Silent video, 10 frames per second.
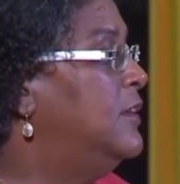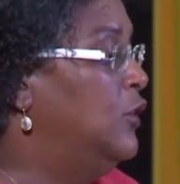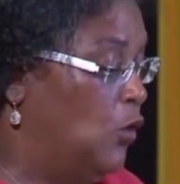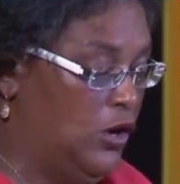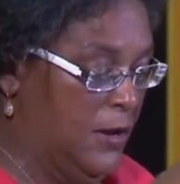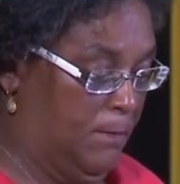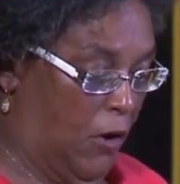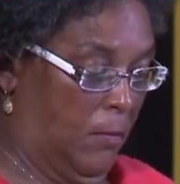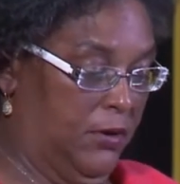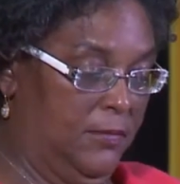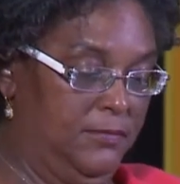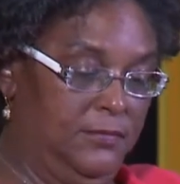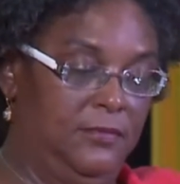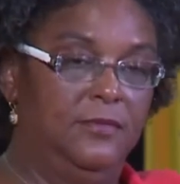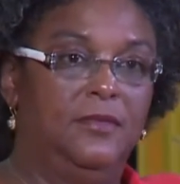The only problem
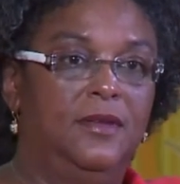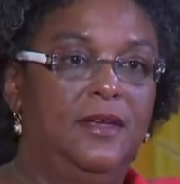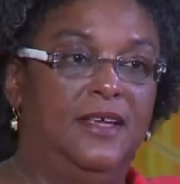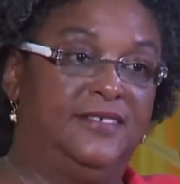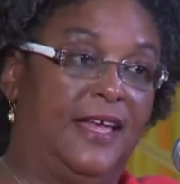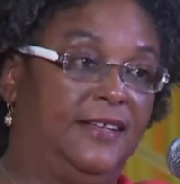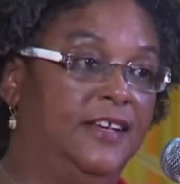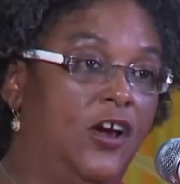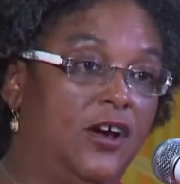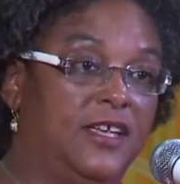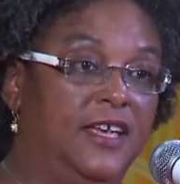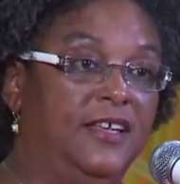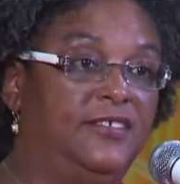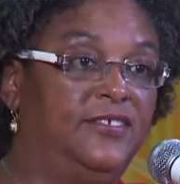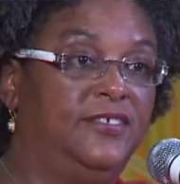is that in our
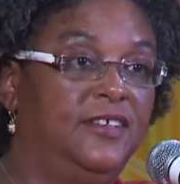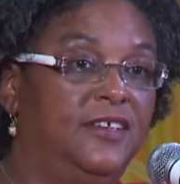case,